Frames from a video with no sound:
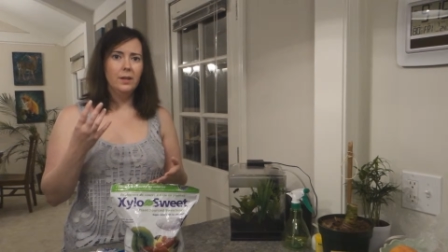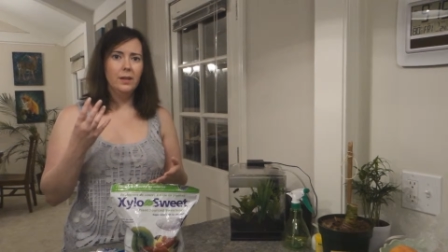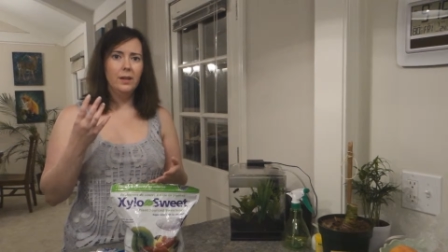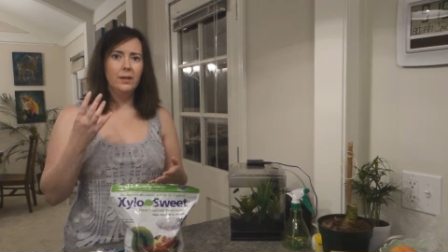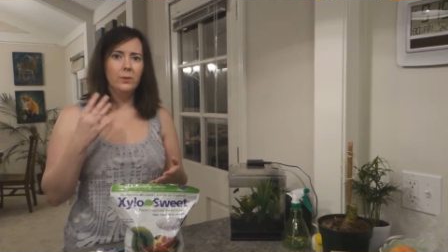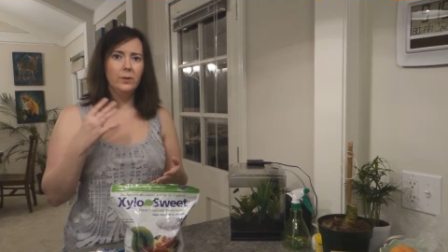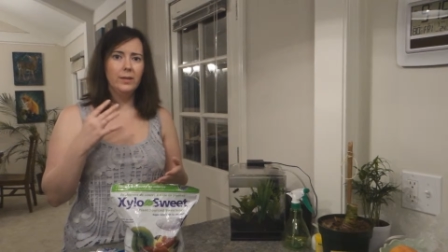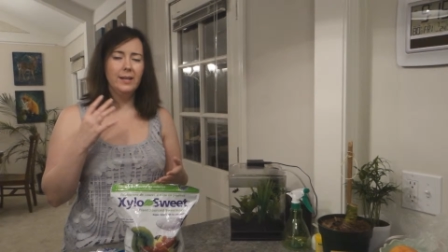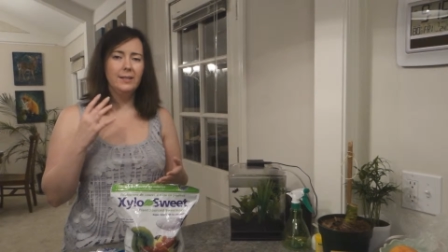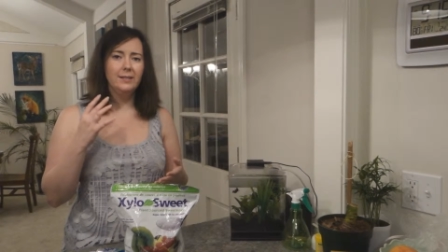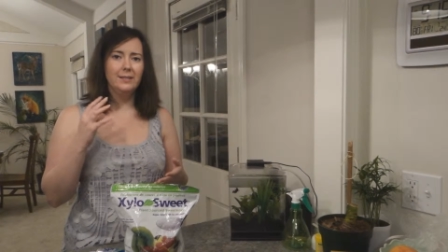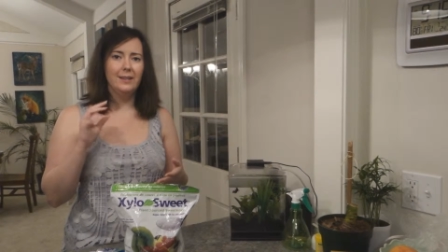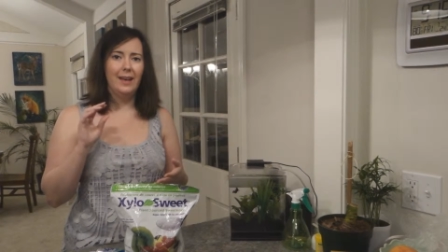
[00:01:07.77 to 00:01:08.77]
it
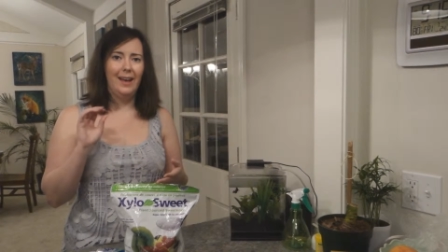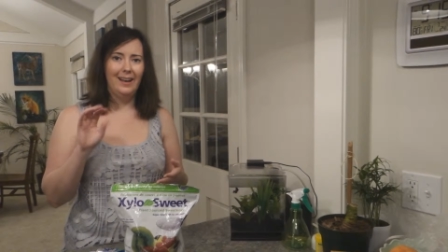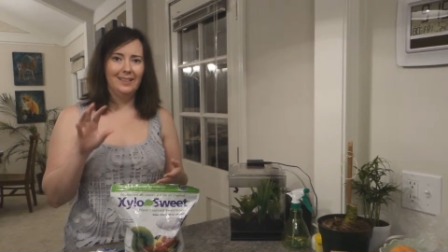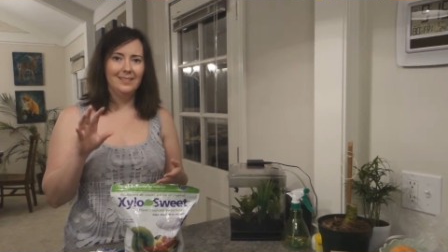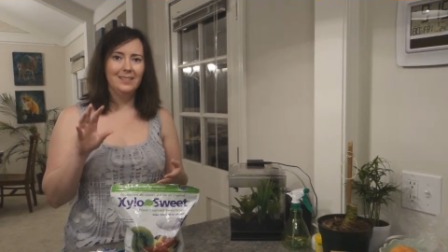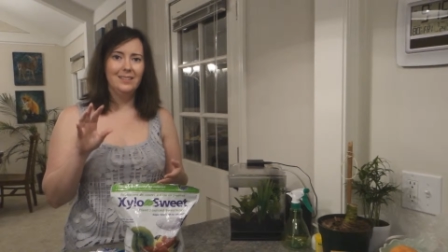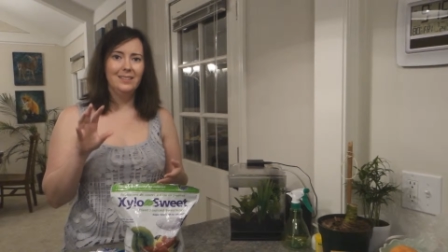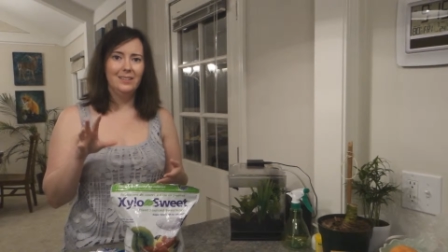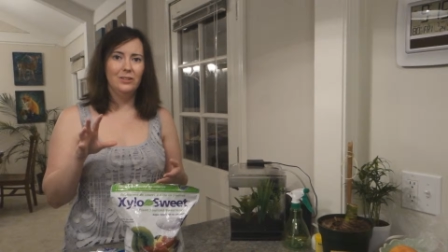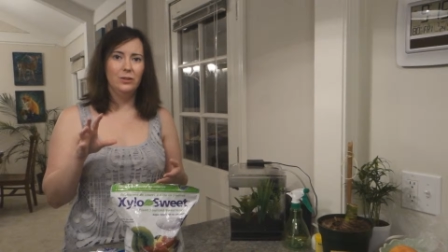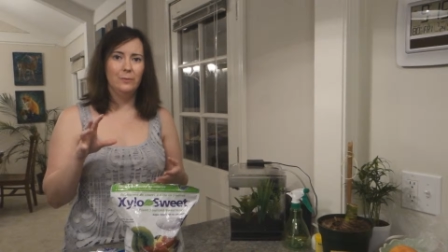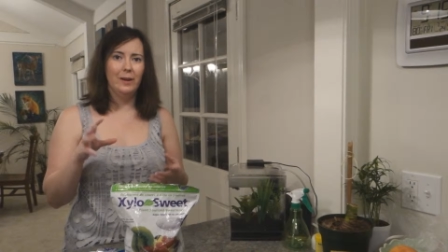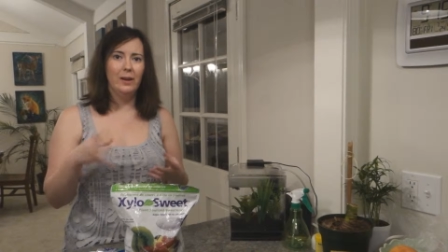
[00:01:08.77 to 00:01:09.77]
creates an acid in
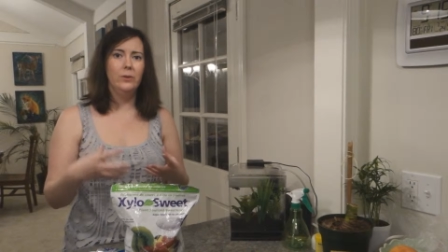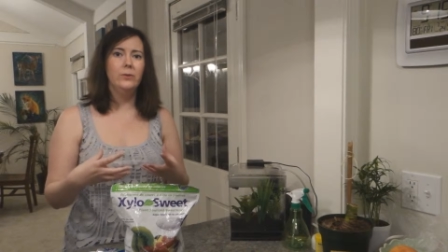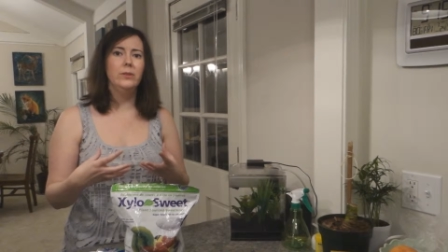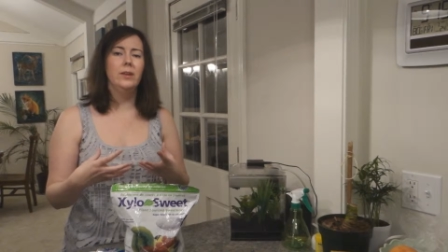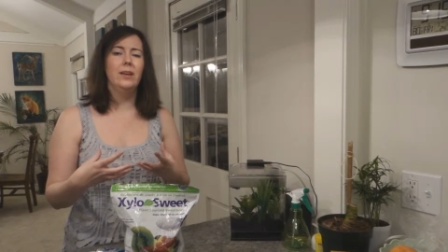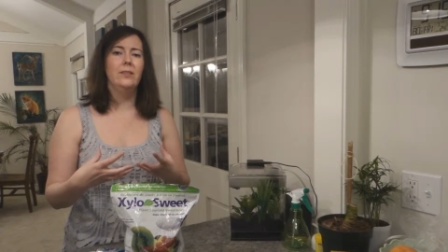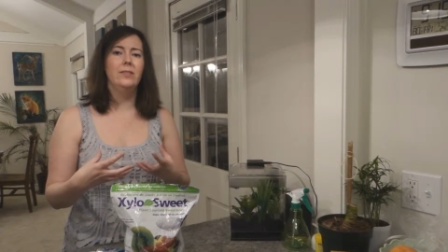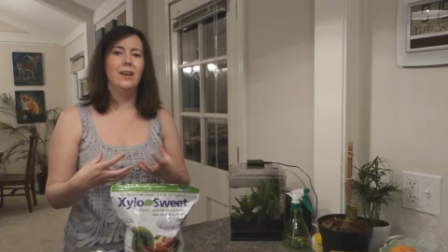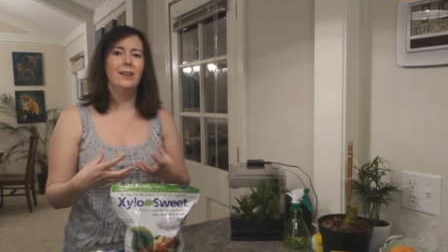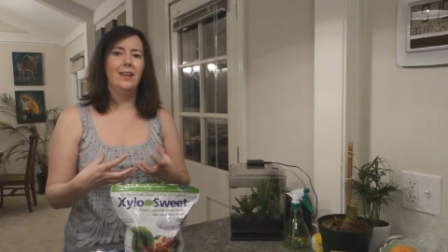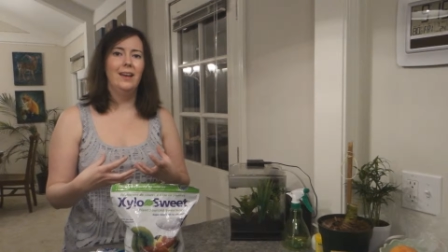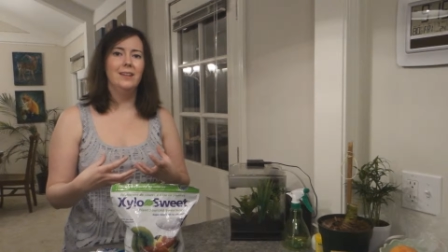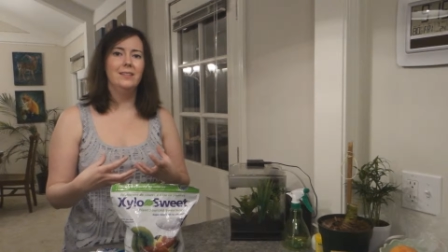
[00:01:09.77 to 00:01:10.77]
your mouth, and
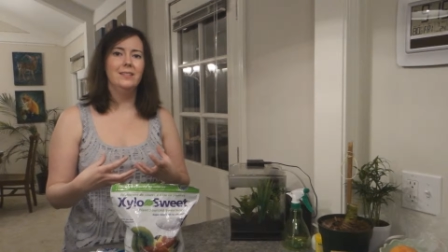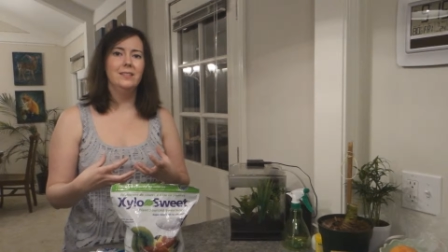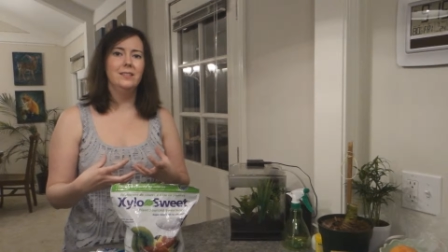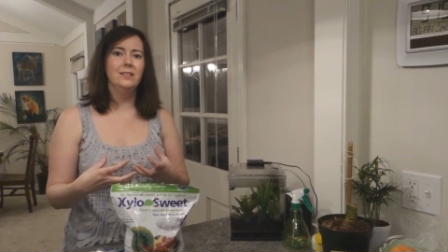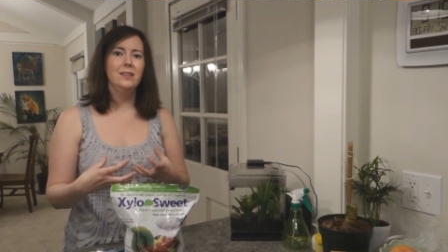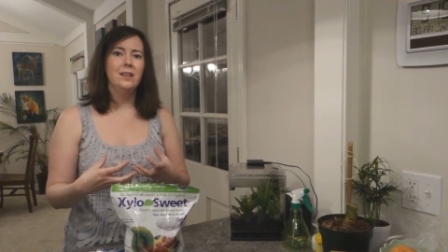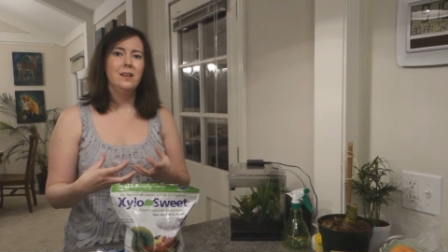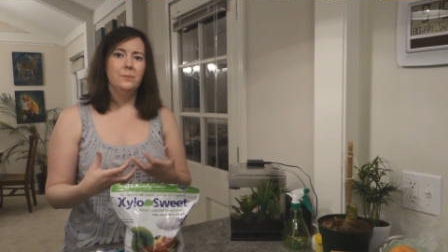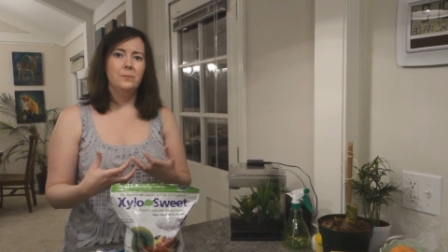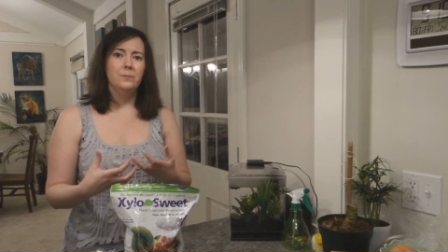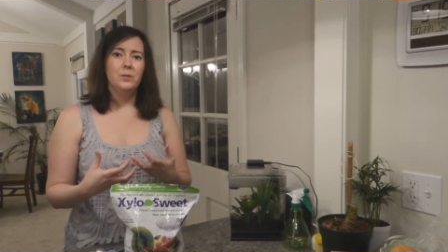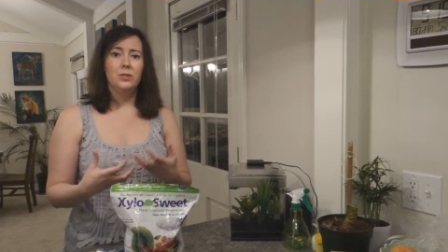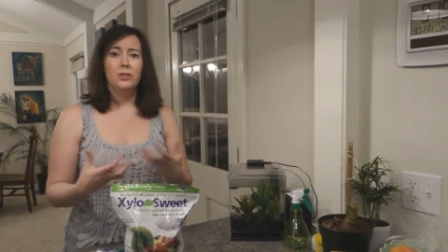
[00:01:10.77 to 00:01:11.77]
that acid
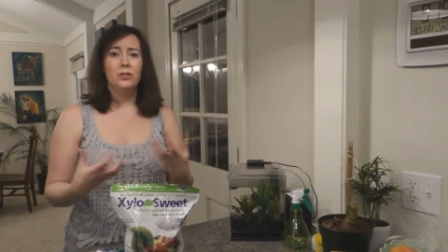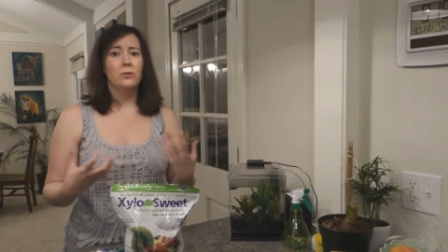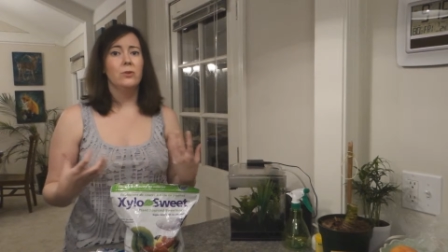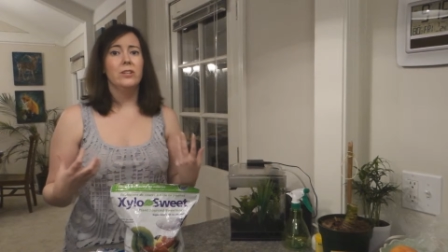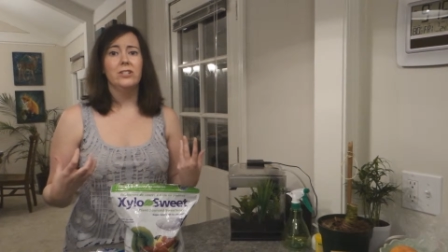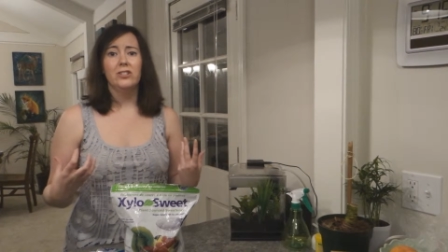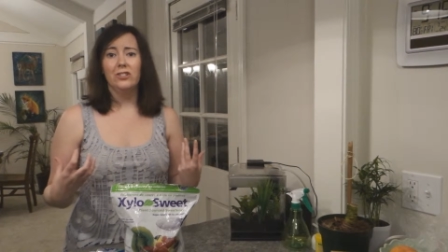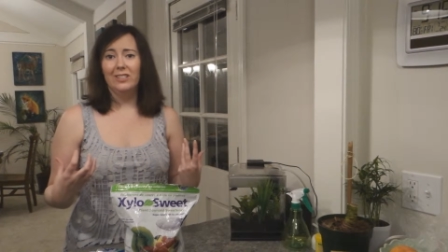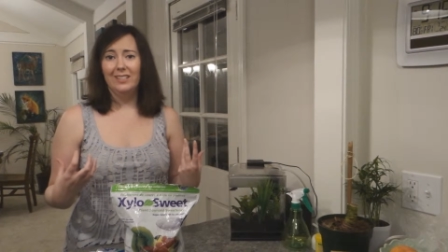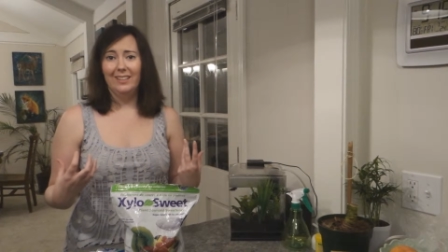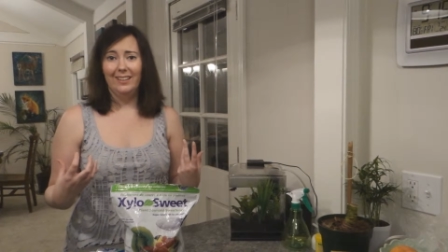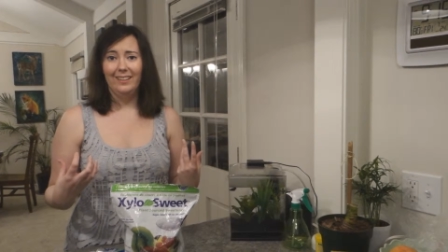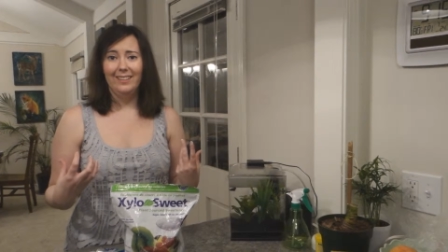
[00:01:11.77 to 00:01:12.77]
destroys your
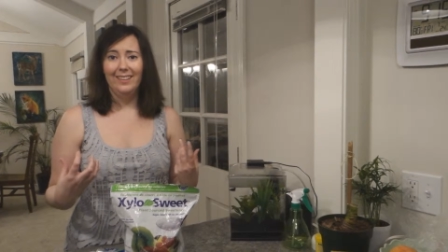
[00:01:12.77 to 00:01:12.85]
teeth.